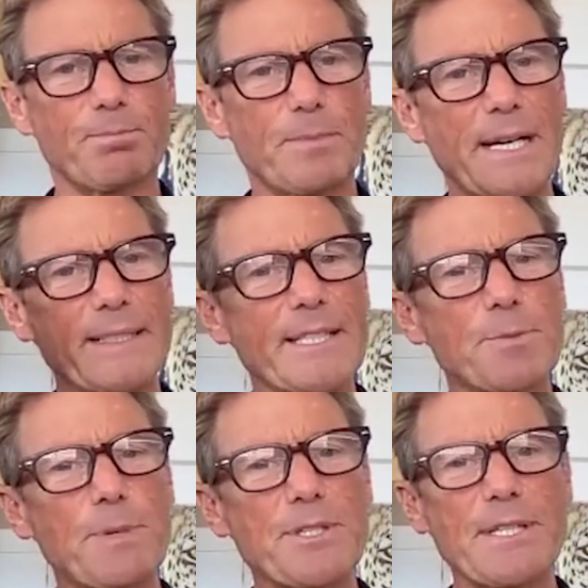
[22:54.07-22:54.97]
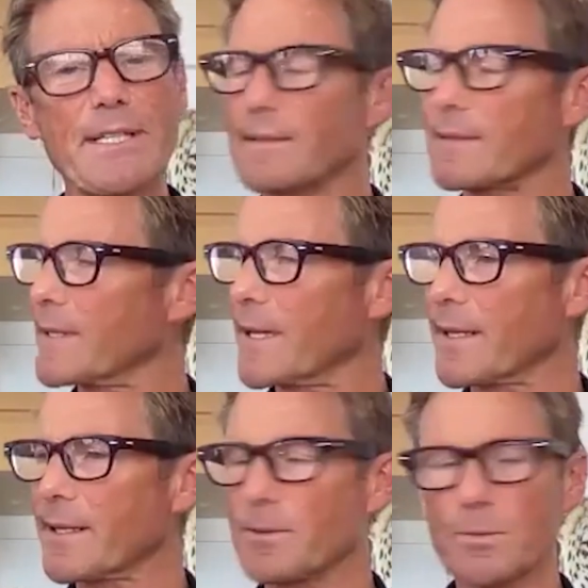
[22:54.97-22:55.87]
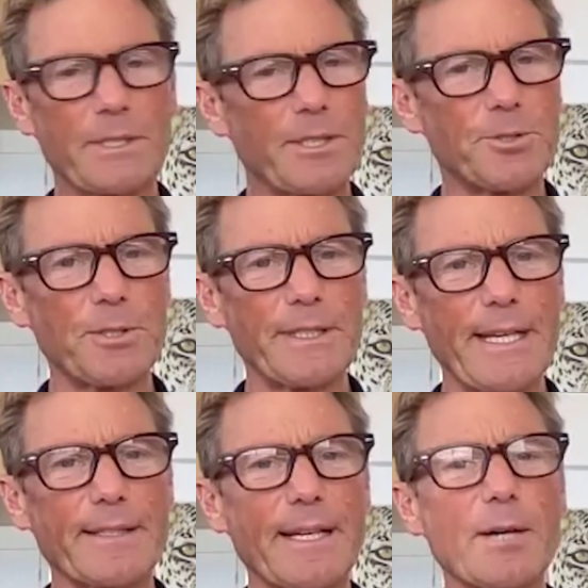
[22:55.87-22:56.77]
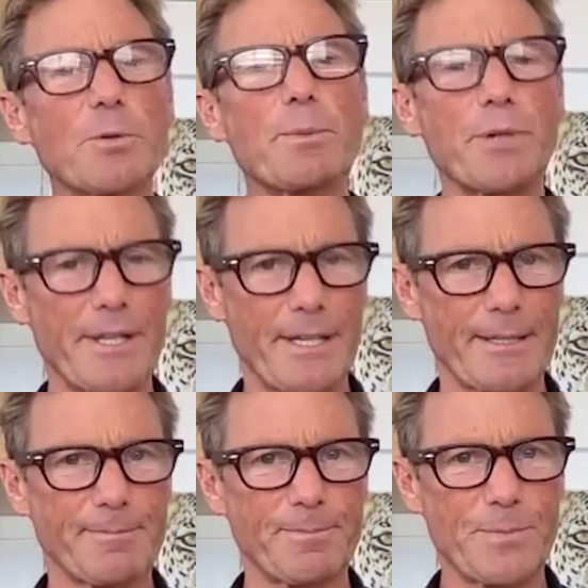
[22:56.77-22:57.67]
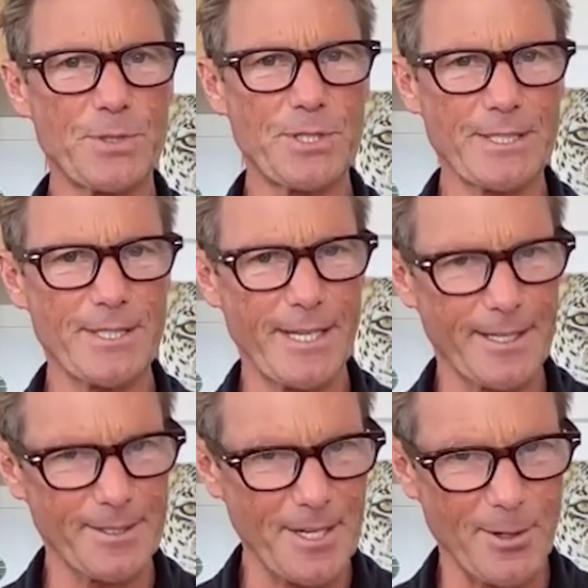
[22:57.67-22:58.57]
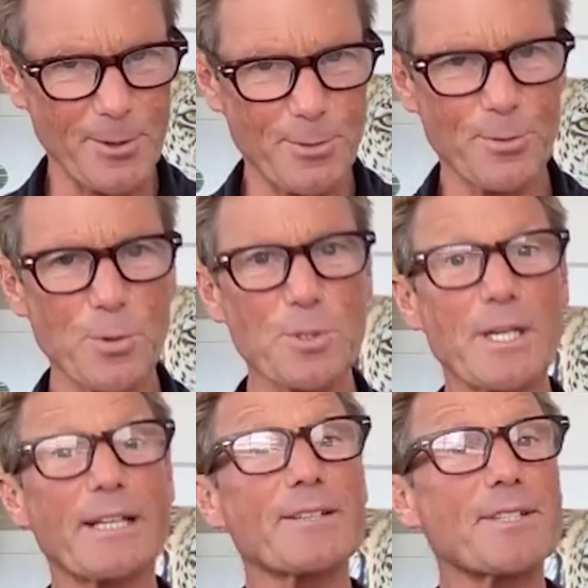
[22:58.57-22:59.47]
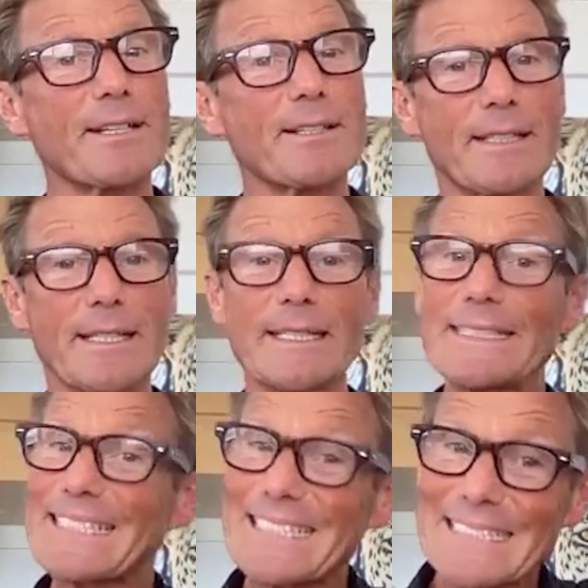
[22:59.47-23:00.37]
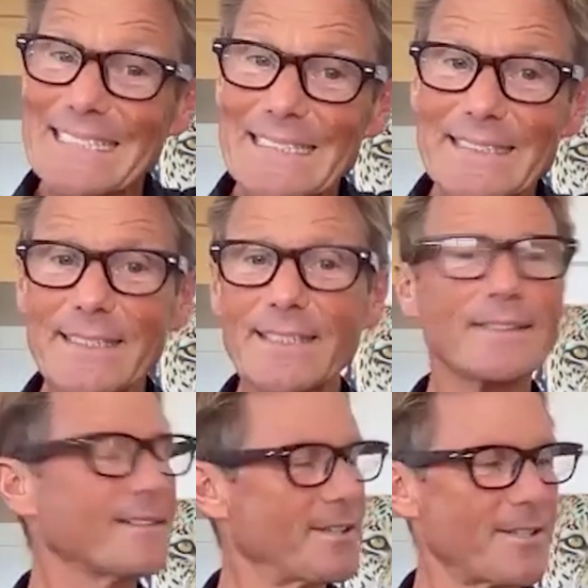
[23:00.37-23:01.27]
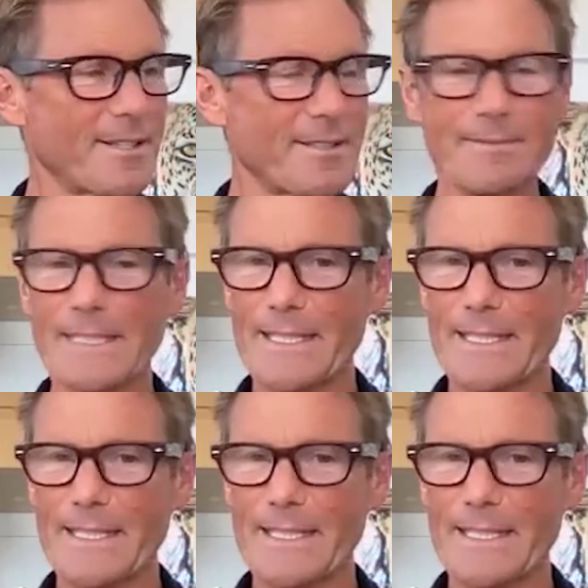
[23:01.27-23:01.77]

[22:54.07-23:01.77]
Mind gets busy. No, we're not doing that now. We're breathing. 6 seconds out. 4 seconds in. Tick, tick, tick, tick, tick. No.